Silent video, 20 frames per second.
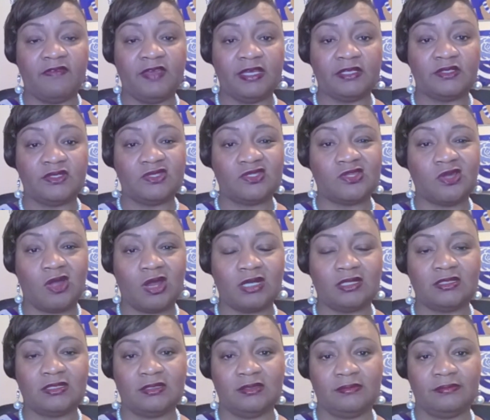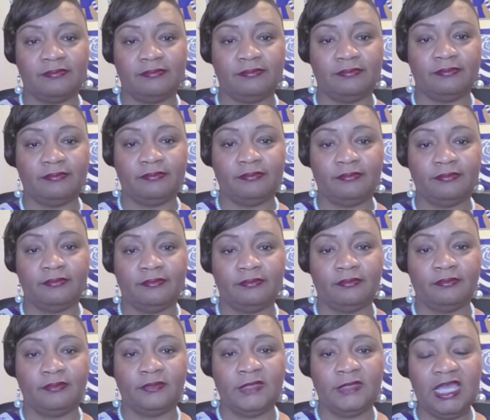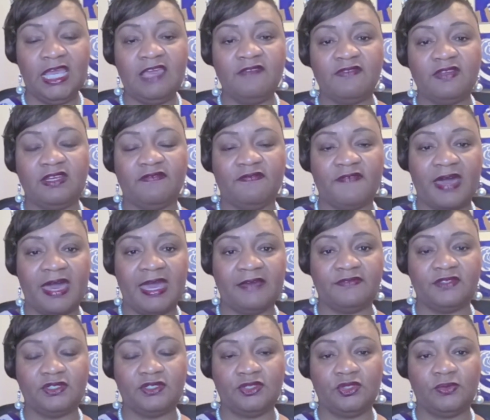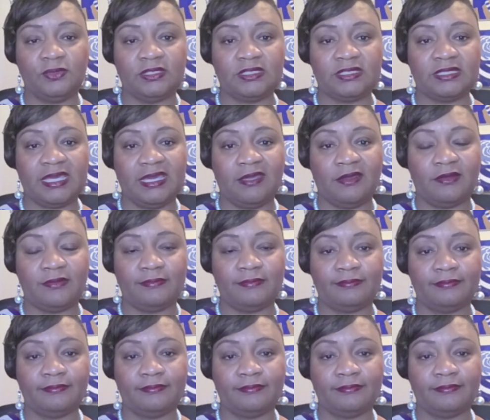and start, even if I have to do it scared.